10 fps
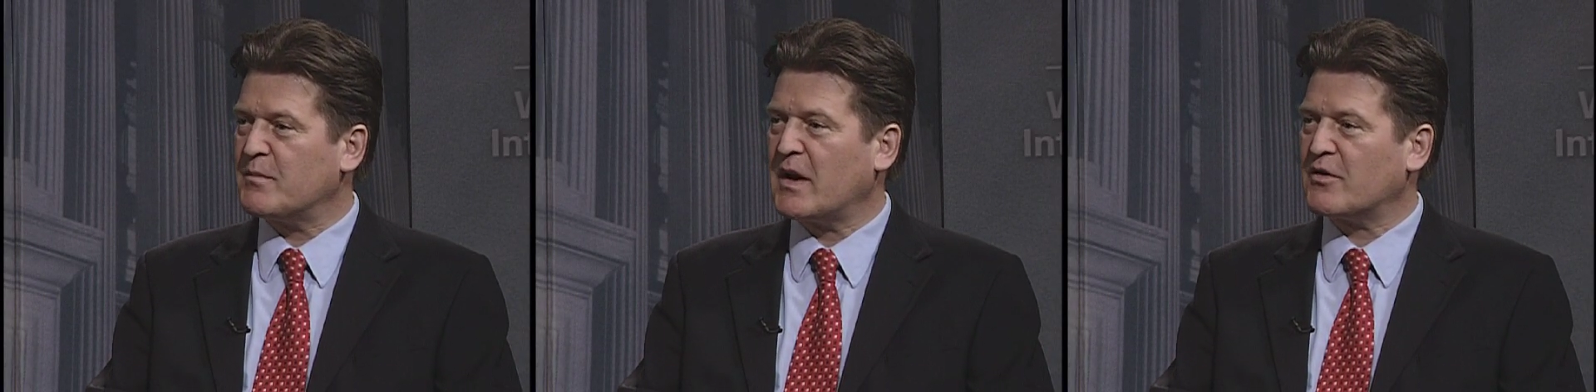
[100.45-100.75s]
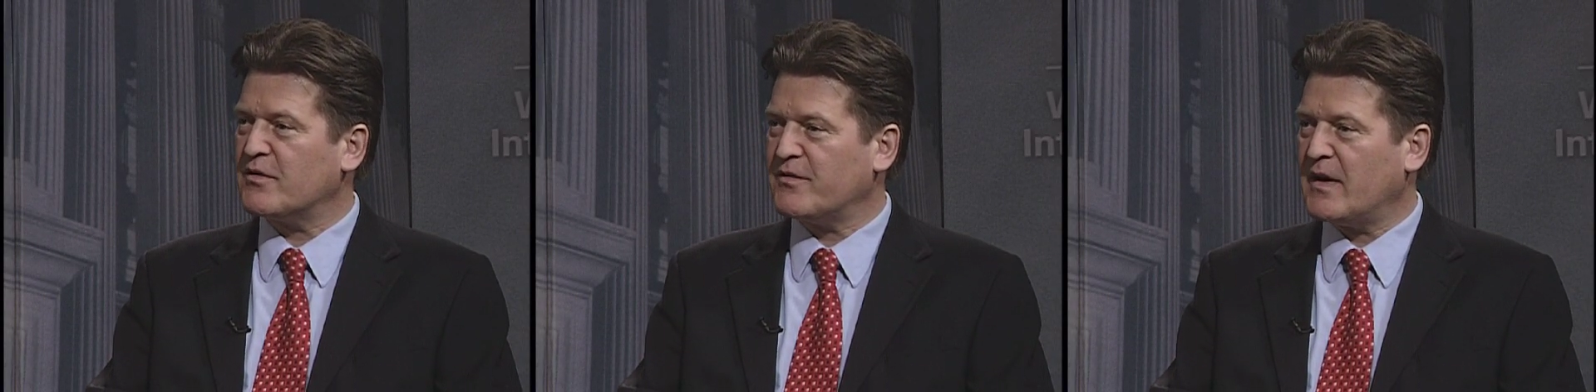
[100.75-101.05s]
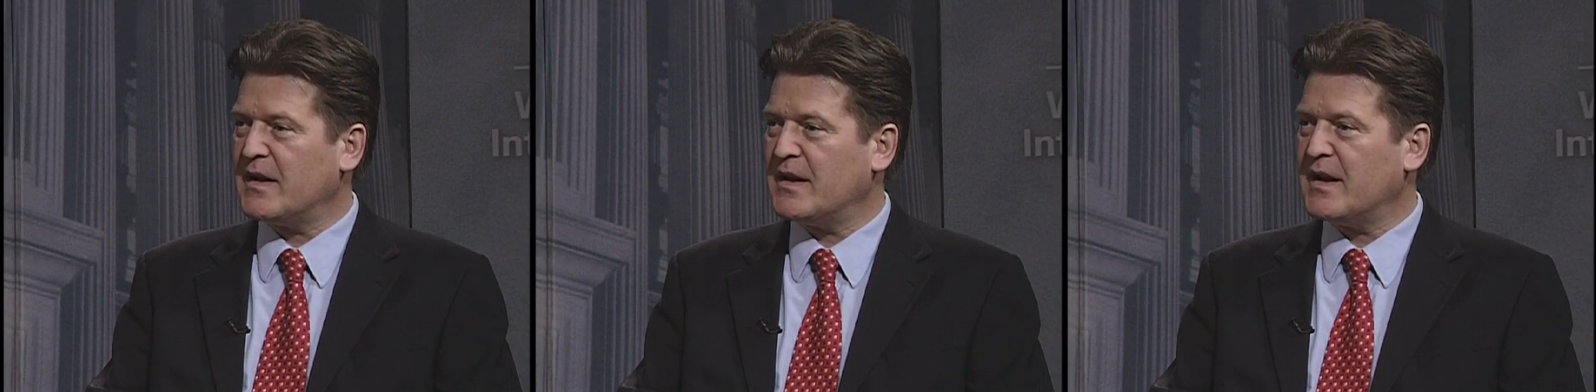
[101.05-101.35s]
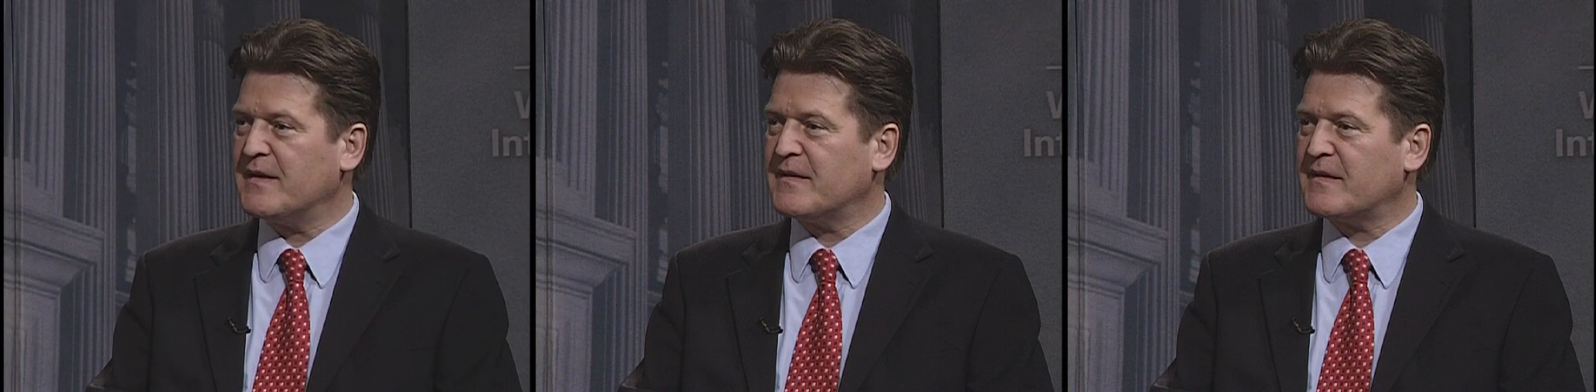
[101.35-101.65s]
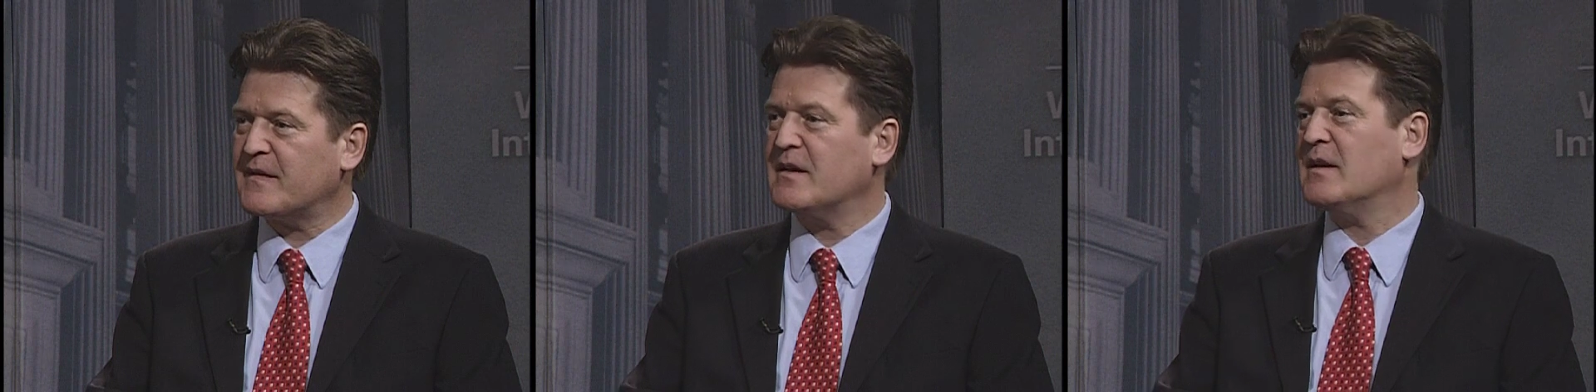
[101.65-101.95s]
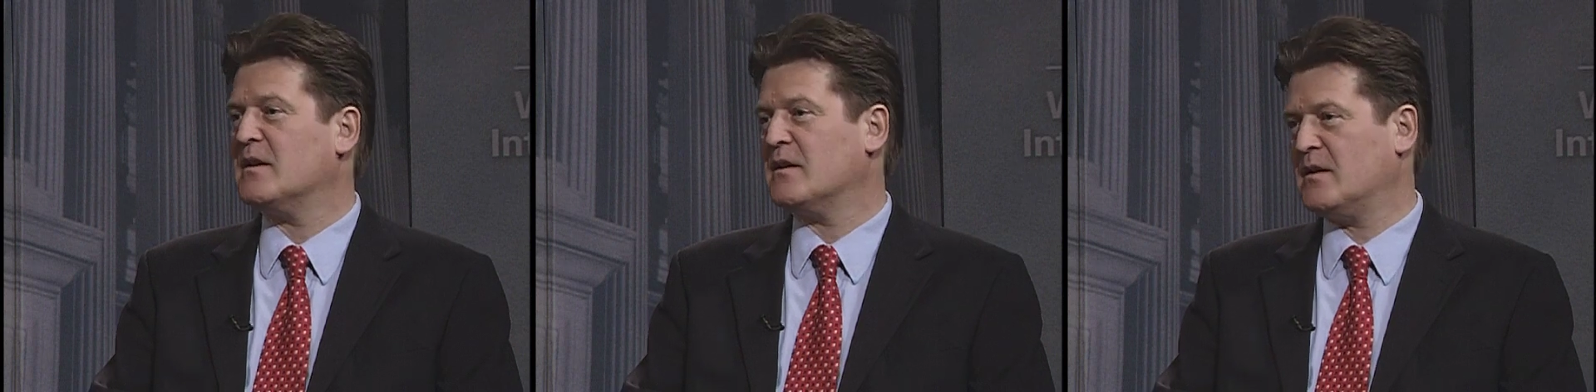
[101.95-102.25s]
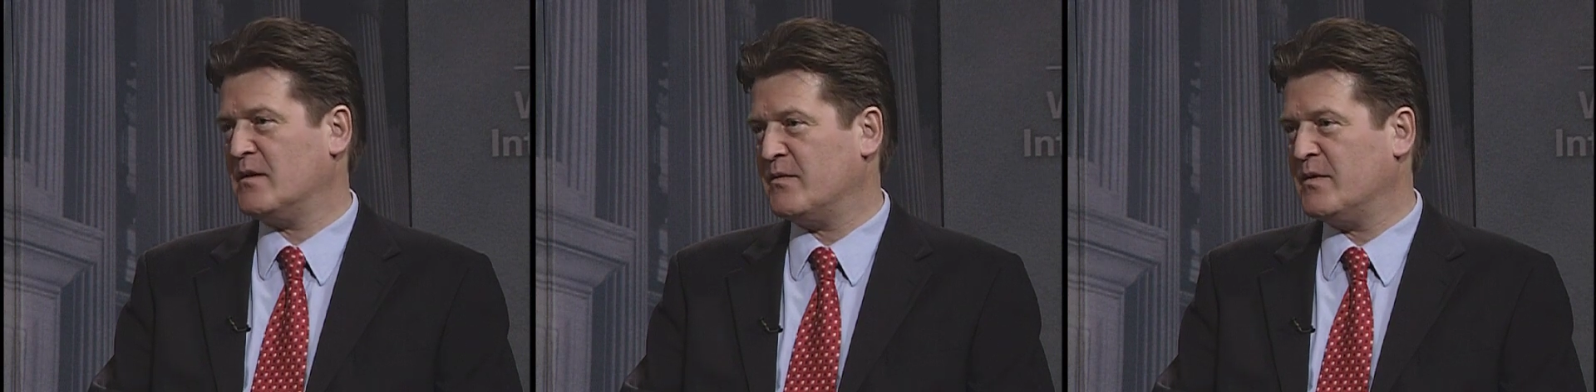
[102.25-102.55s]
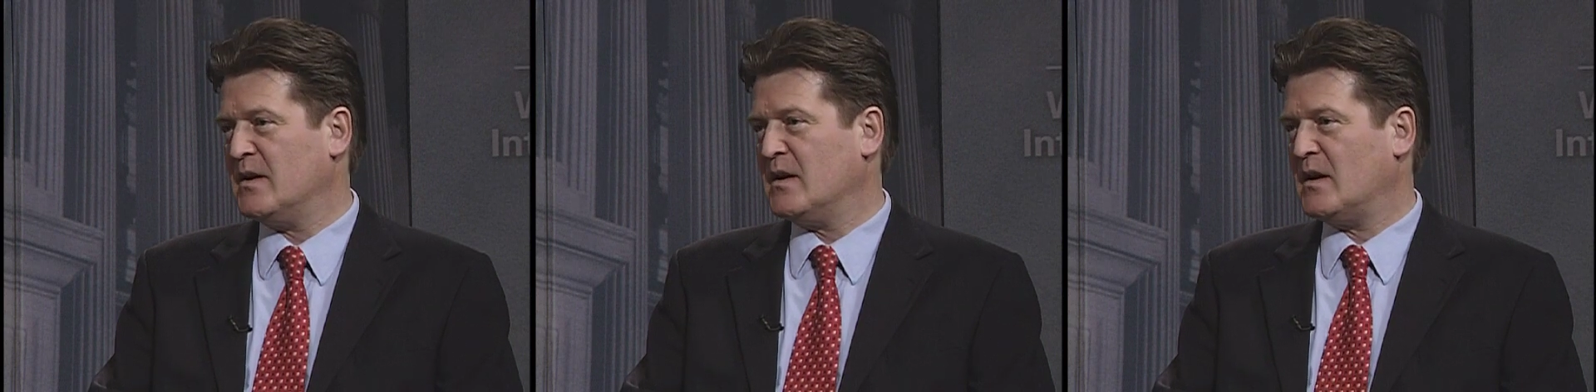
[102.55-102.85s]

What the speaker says: microfinance, and